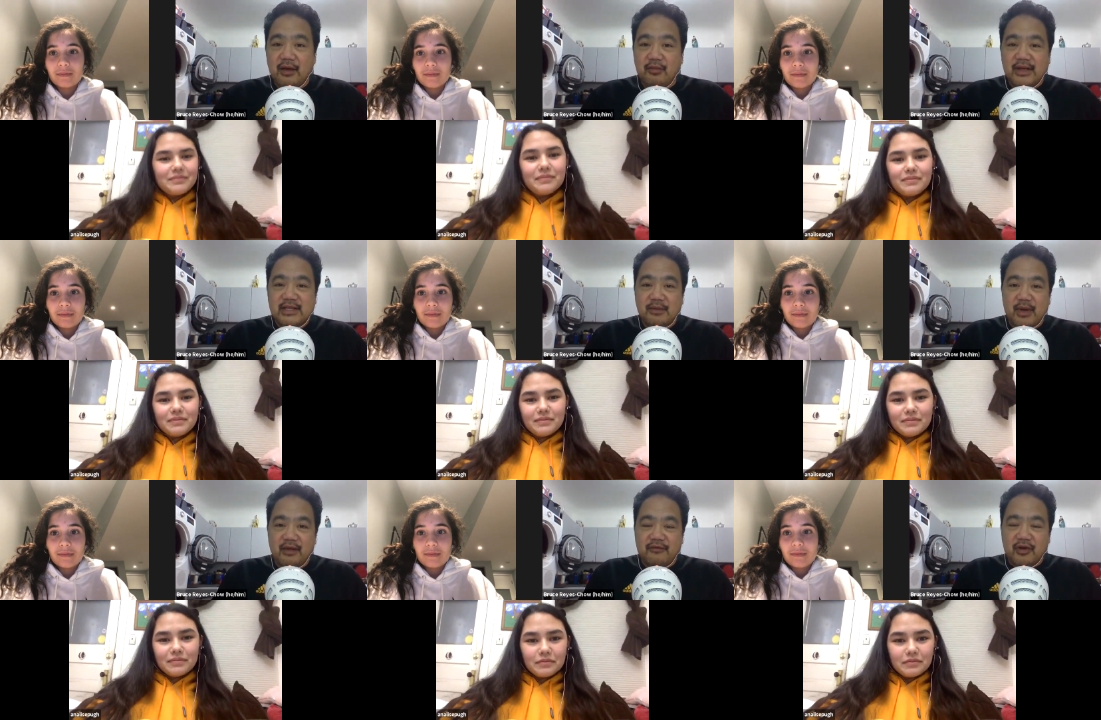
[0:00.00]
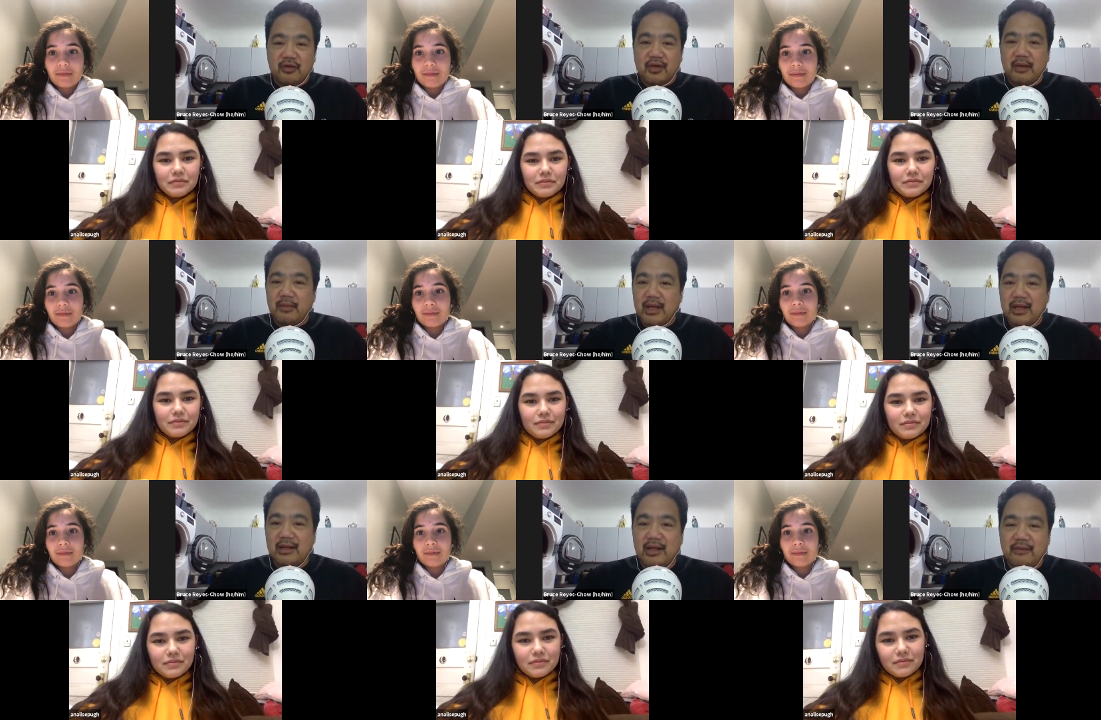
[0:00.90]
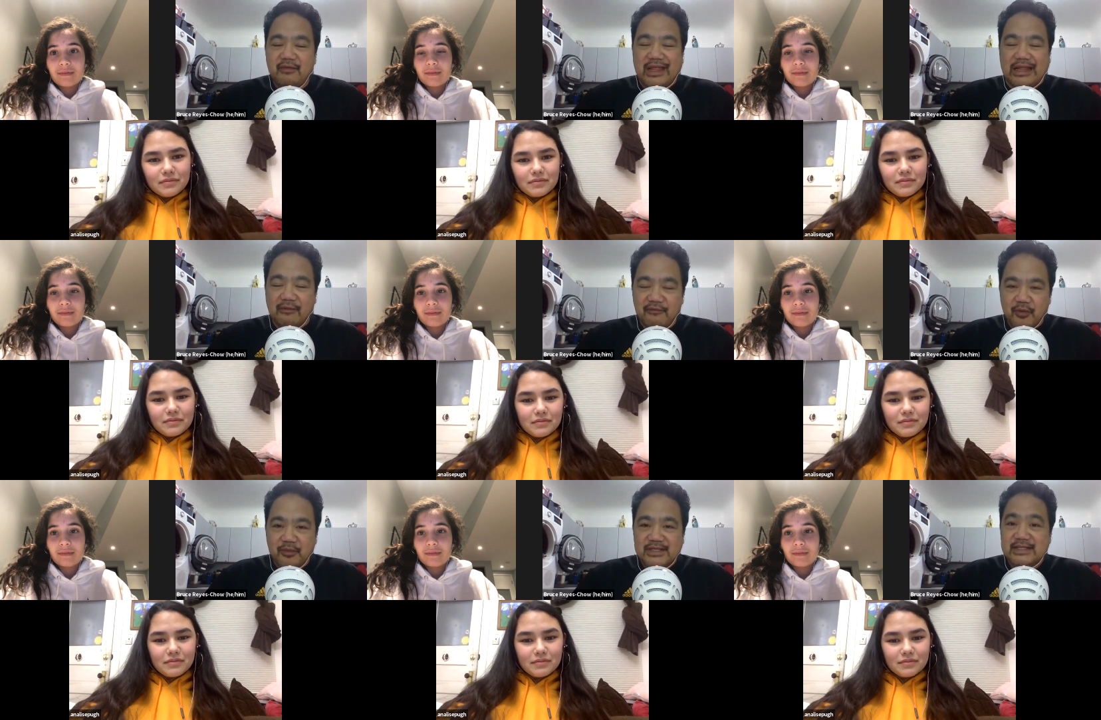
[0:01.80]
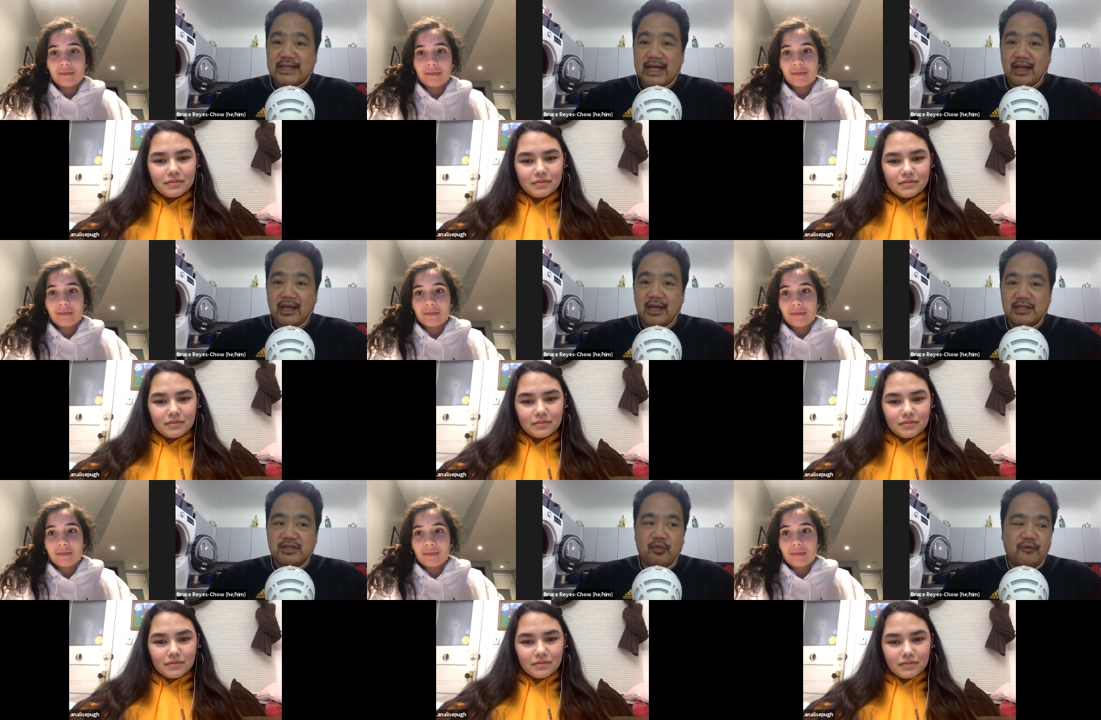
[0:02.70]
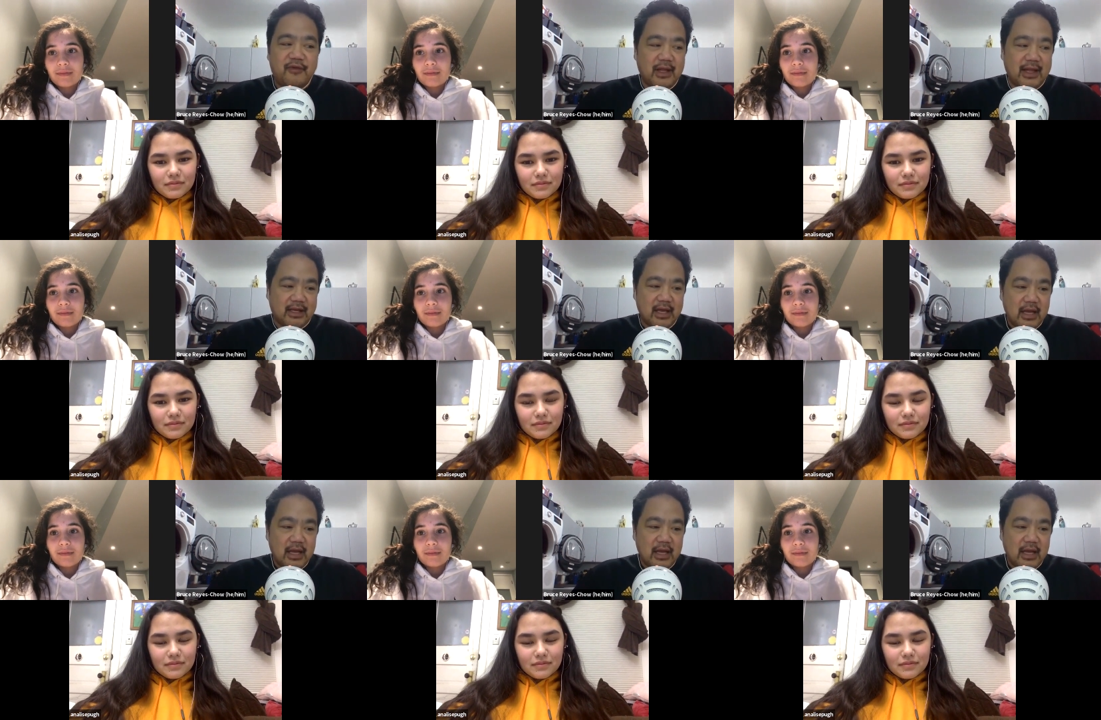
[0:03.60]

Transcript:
Speaker 1: raising money for Leukemia and the Lymphoma Society. And so I felt like